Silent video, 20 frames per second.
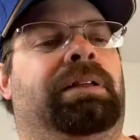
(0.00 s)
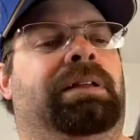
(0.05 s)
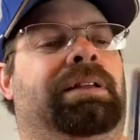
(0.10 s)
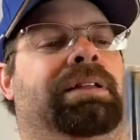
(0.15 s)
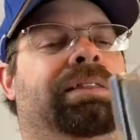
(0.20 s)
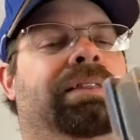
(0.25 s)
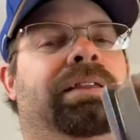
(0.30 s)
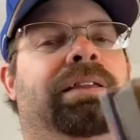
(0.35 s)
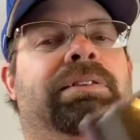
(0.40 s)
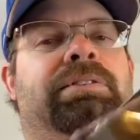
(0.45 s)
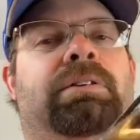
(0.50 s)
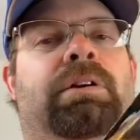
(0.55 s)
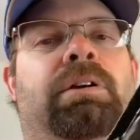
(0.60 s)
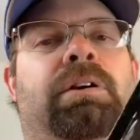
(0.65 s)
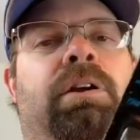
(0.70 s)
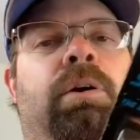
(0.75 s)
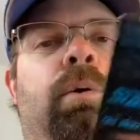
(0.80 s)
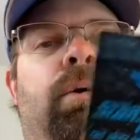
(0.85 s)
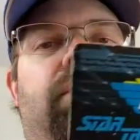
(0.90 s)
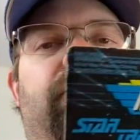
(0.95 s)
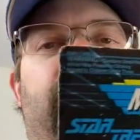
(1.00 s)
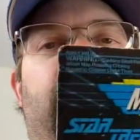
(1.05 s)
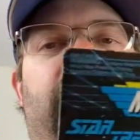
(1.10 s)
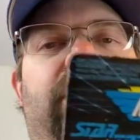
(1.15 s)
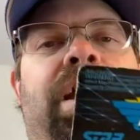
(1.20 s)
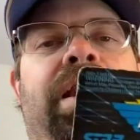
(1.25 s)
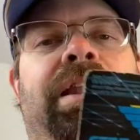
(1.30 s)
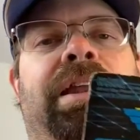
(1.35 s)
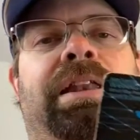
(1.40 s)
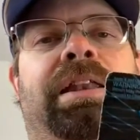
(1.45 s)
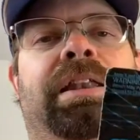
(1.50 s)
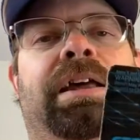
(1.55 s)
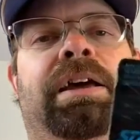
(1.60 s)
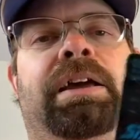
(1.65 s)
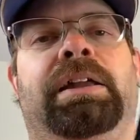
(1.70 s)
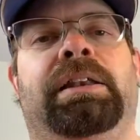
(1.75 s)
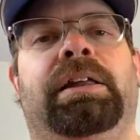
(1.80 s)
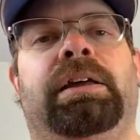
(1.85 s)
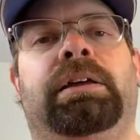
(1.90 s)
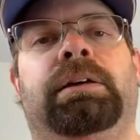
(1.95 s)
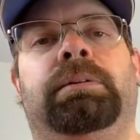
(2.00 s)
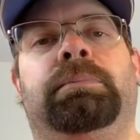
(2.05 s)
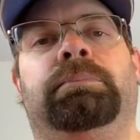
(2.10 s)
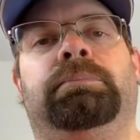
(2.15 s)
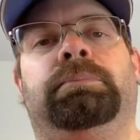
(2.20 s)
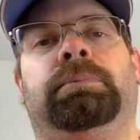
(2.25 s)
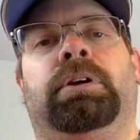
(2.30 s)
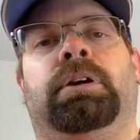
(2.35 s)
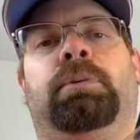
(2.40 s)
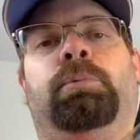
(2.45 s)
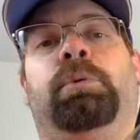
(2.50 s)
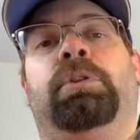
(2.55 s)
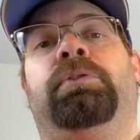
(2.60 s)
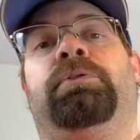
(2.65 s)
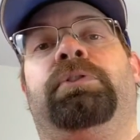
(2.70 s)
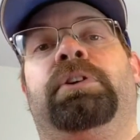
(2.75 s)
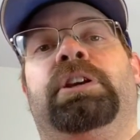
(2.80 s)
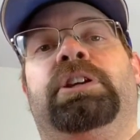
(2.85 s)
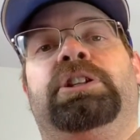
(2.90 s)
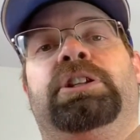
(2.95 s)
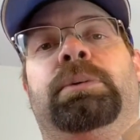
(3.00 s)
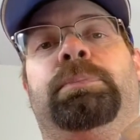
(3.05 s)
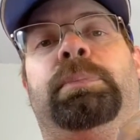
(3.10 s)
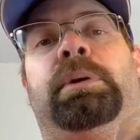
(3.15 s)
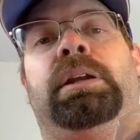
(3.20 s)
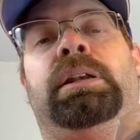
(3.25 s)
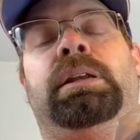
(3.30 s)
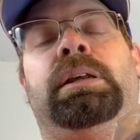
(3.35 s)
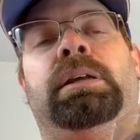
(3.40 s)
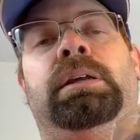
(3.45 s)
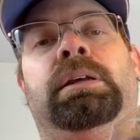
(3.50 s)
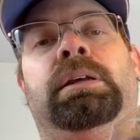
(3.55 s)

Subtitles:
these are going for $9.99 with free shipping.